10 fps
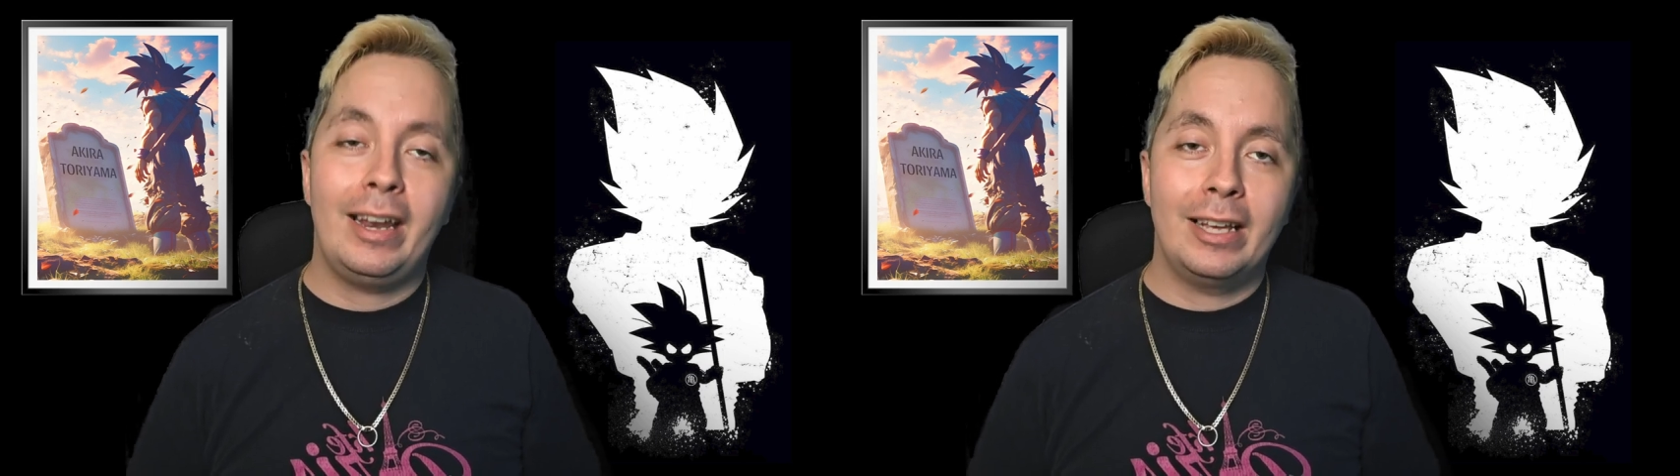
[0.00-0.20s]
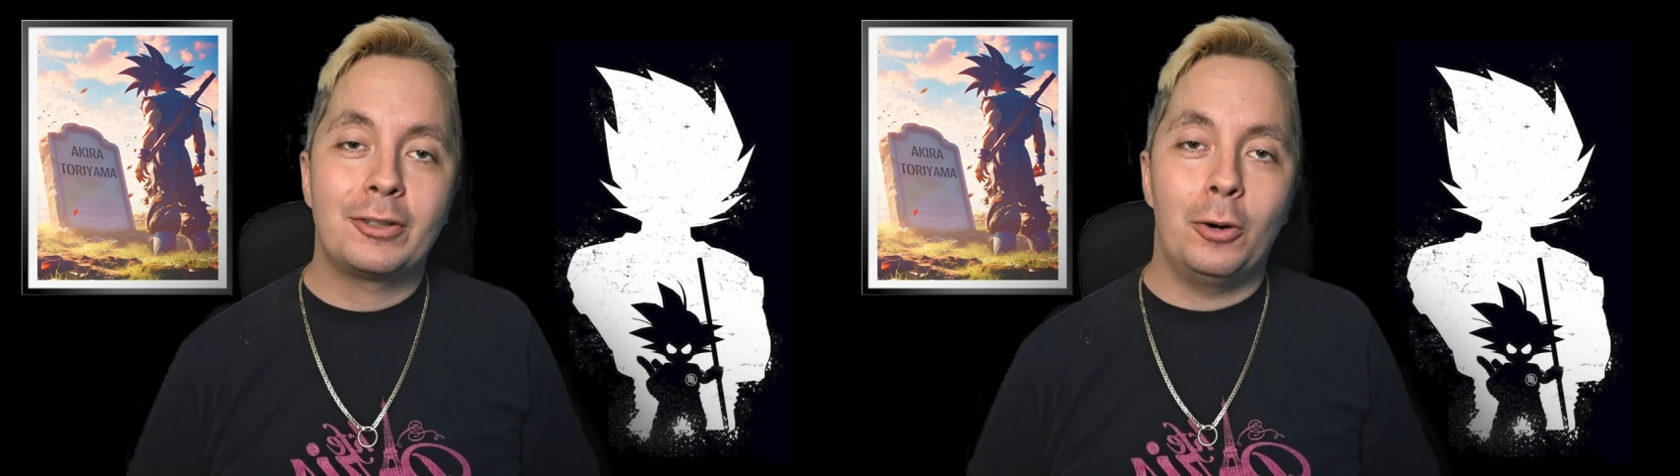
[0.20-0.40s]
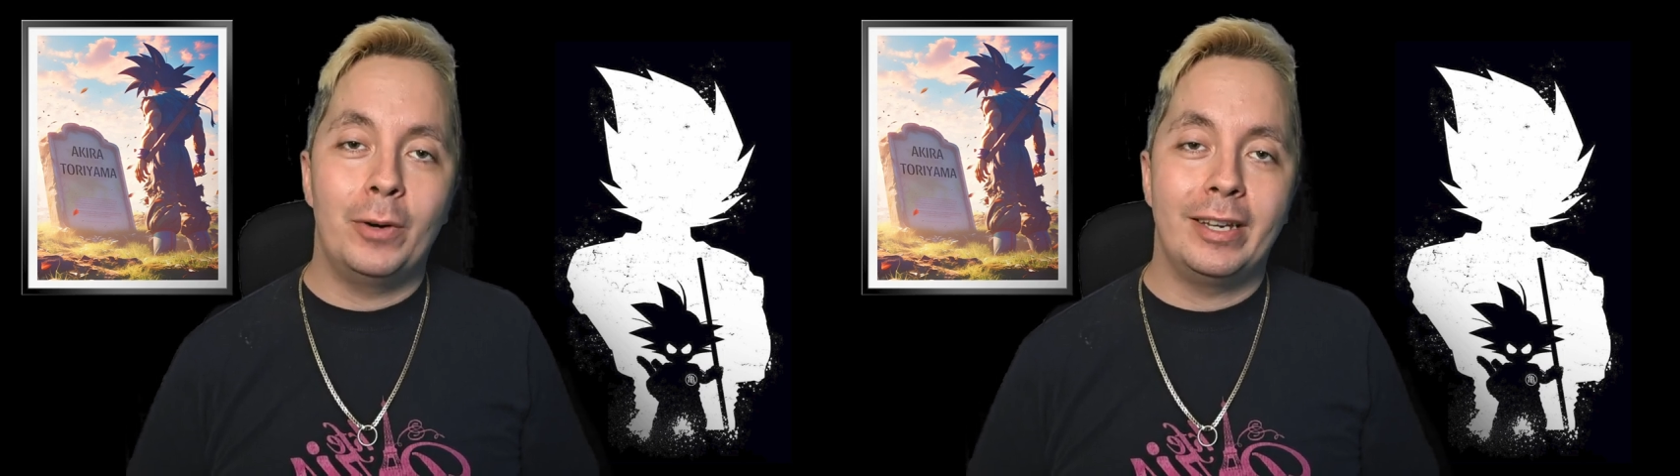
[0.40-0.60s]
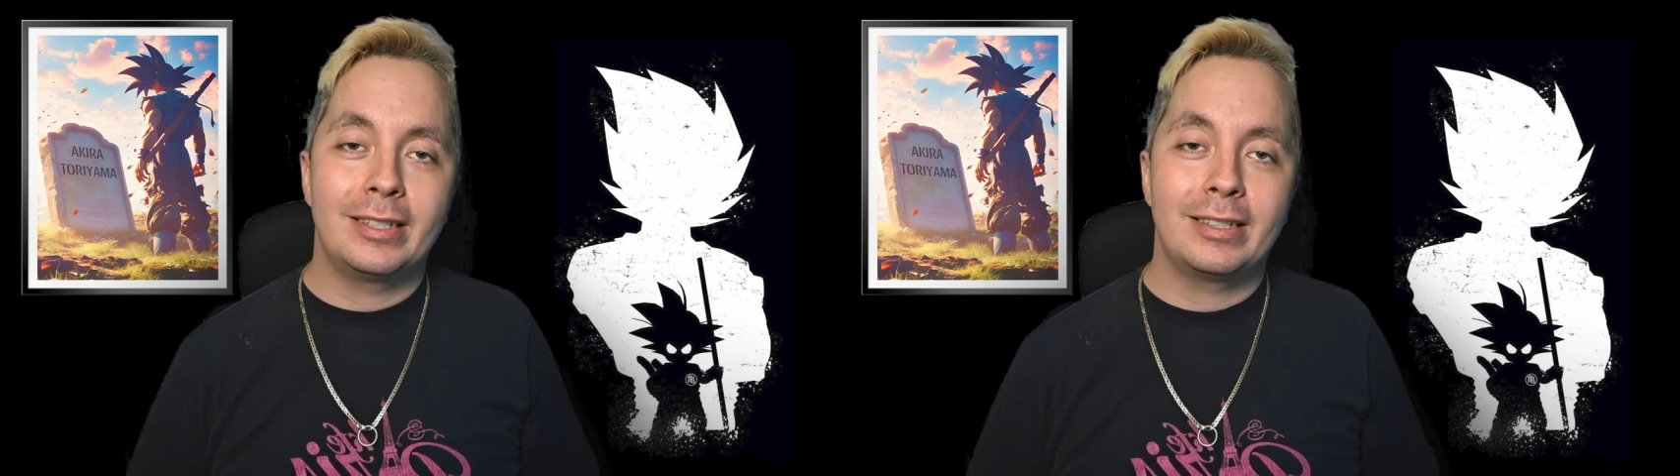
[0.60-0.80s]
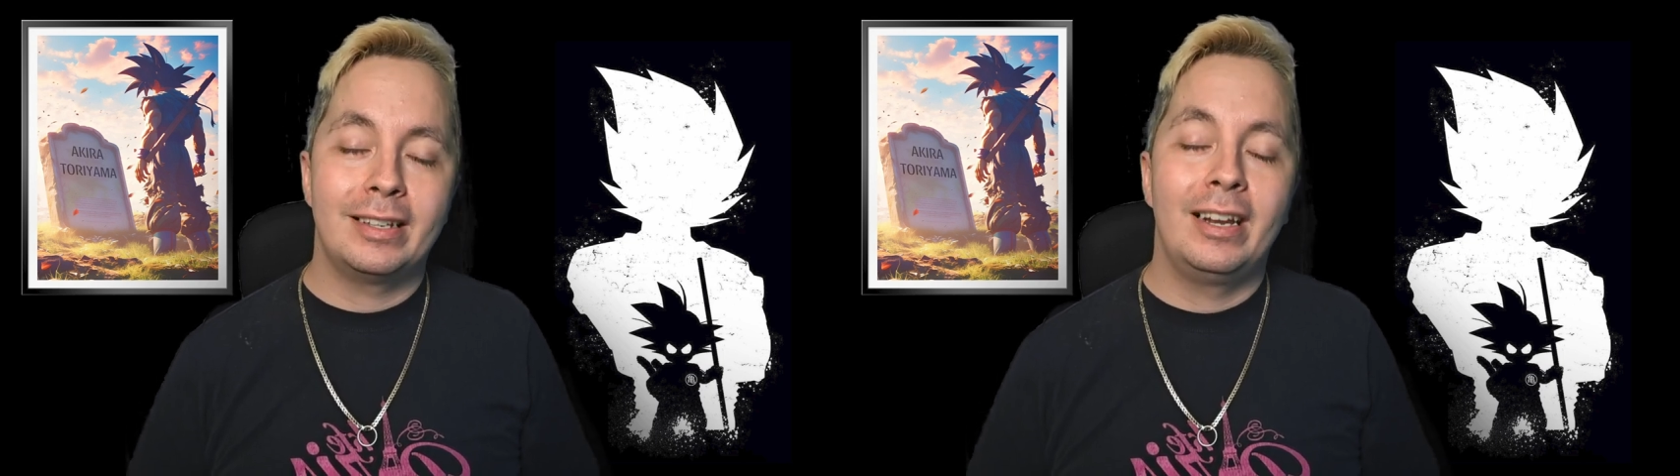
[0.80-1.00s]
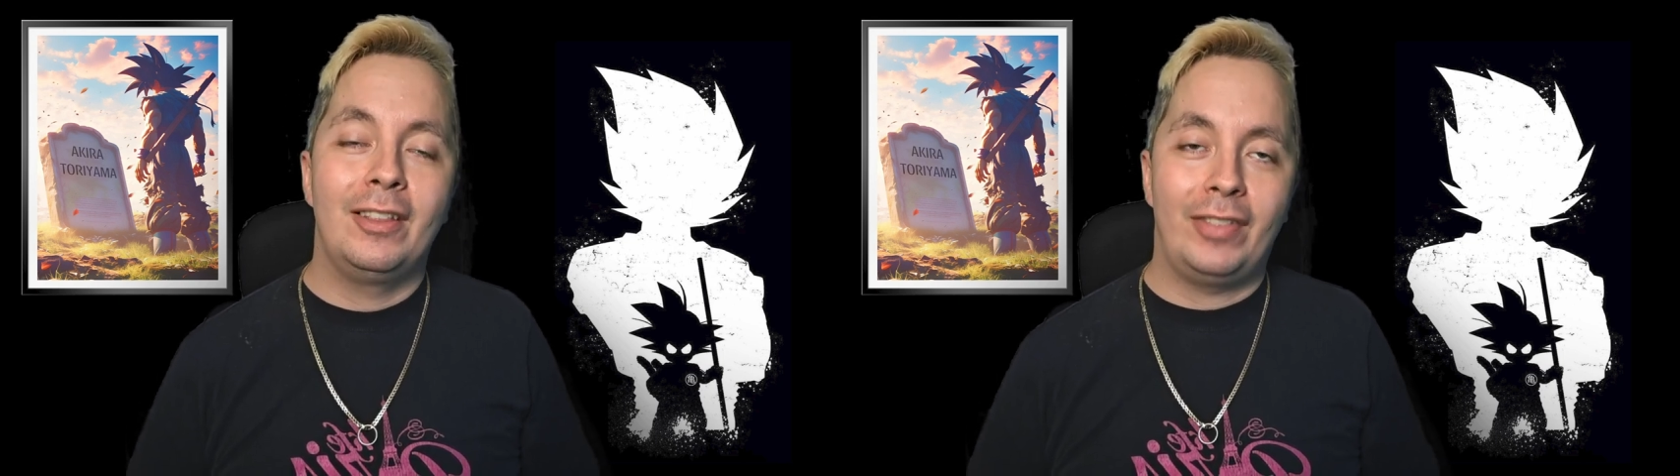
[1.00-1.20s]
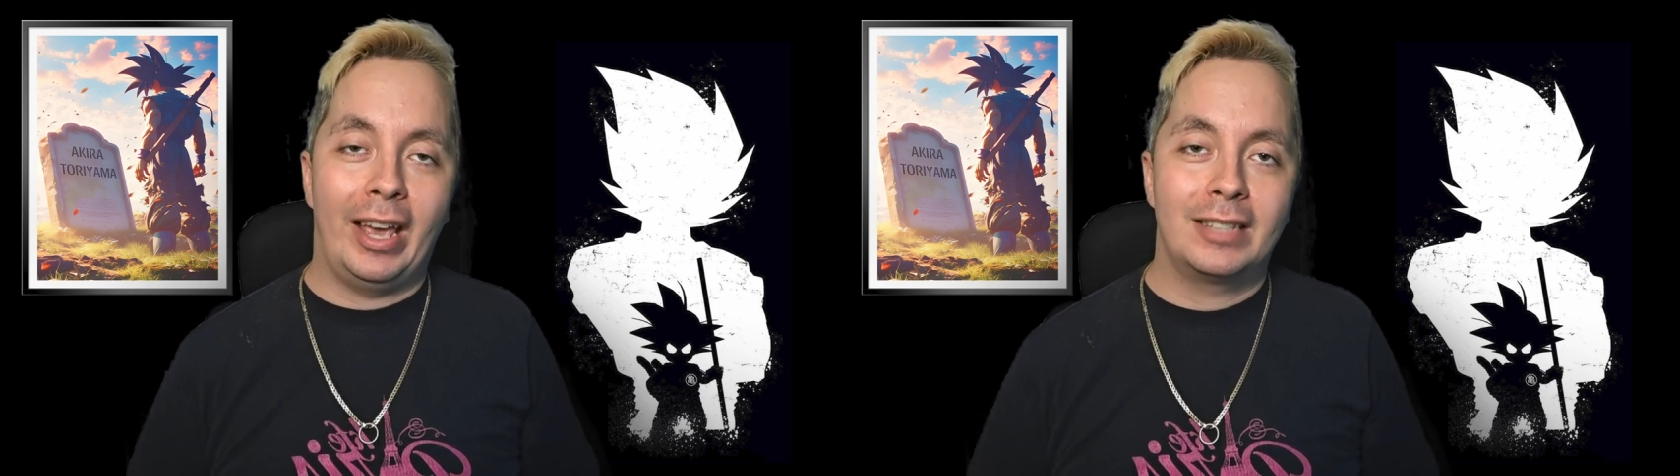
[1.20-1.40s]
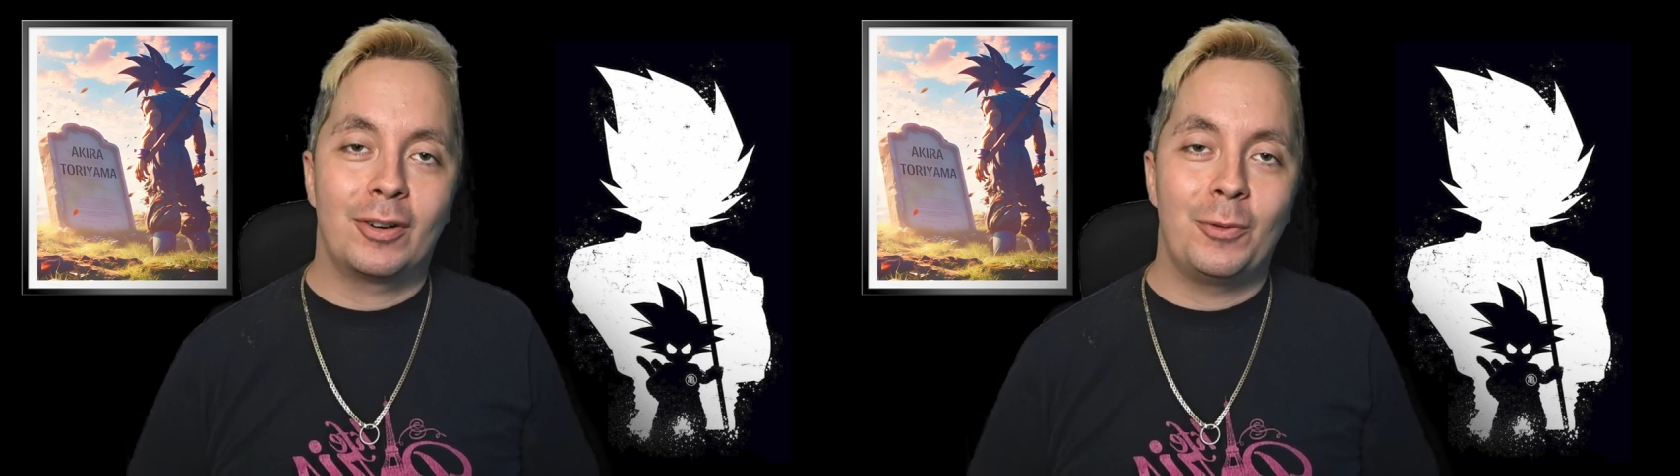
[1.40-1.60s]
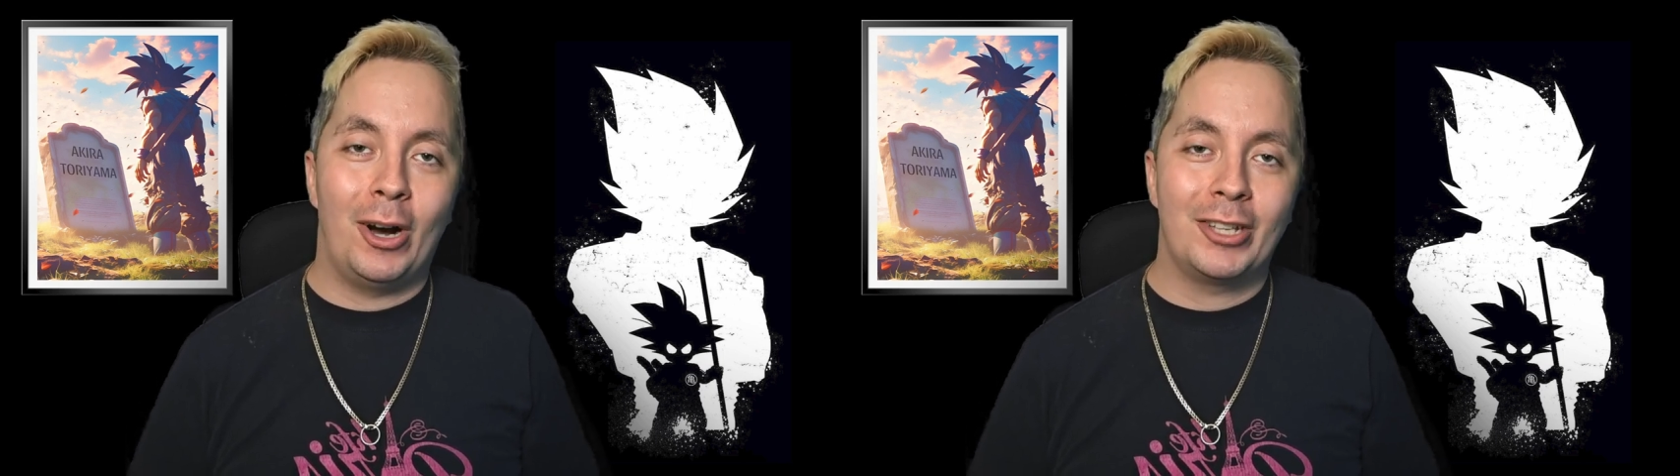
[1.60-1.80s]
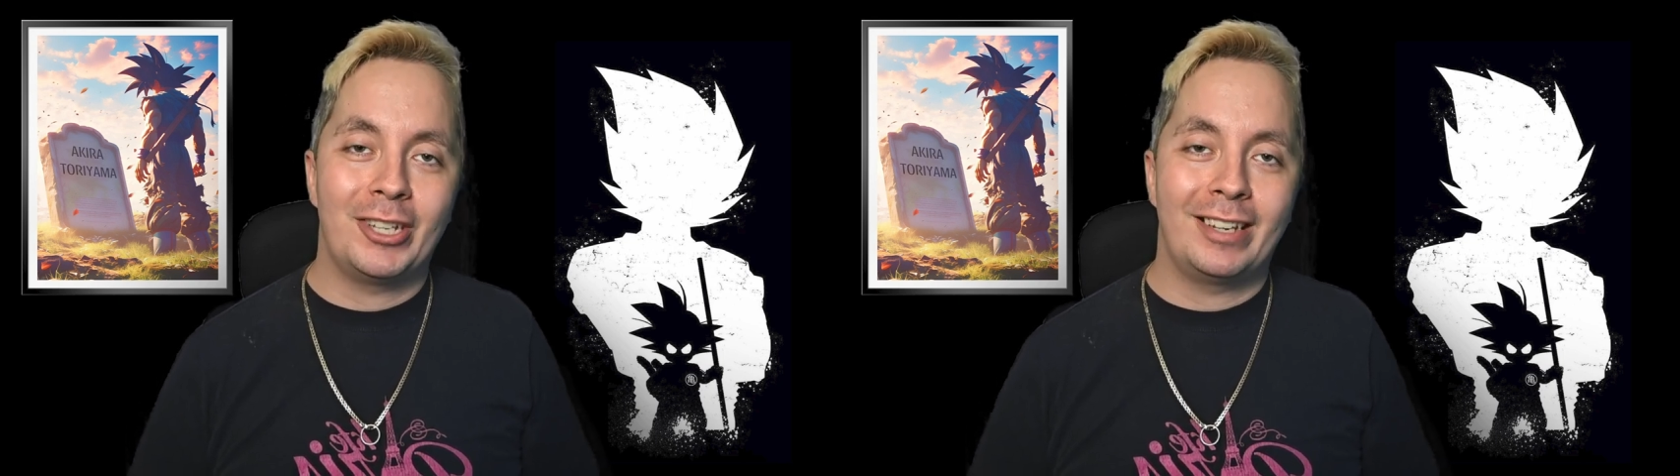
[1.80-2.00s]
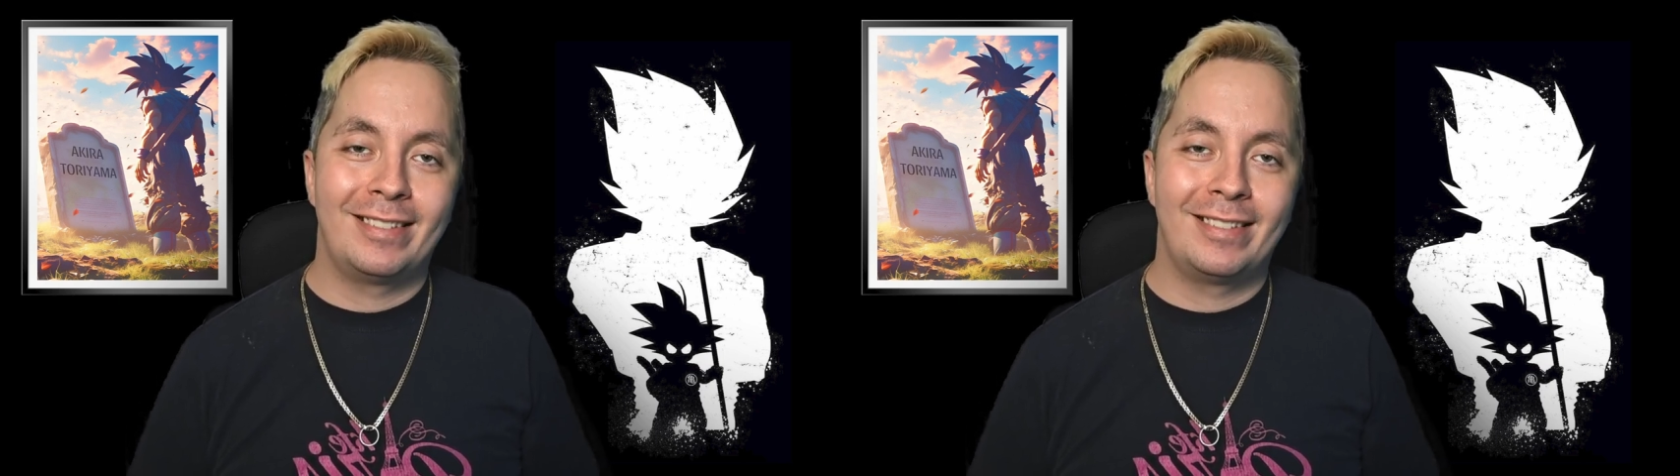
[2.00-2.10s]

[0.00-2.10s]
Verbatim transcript: as always, thanks for watching.